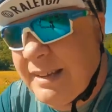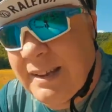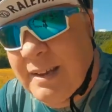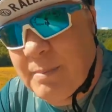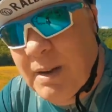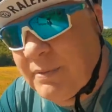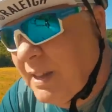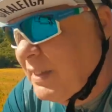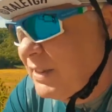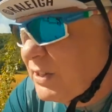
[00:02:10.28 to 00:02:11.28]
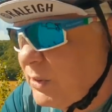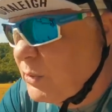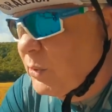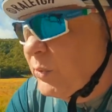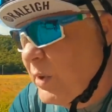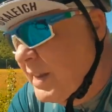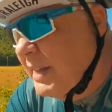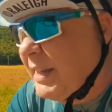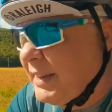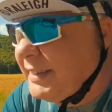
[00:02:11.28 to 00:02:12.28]
Yeah, I've done that joke
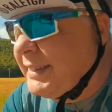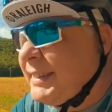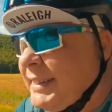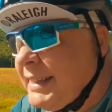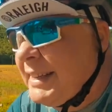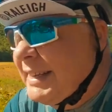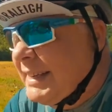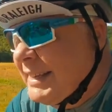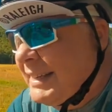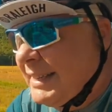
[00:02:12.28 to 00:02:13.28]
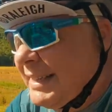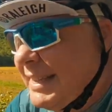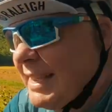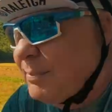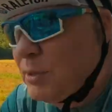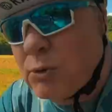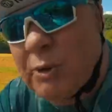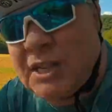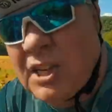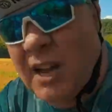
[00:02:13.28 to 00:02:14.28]
already. Yeah, just
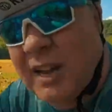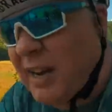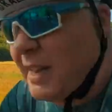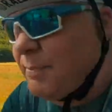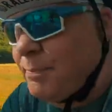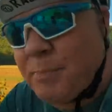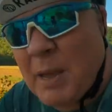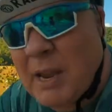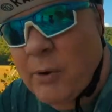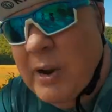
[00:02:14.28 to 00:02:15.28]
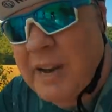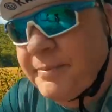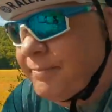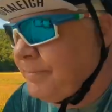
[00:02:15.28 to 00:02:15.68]
recycling, being green.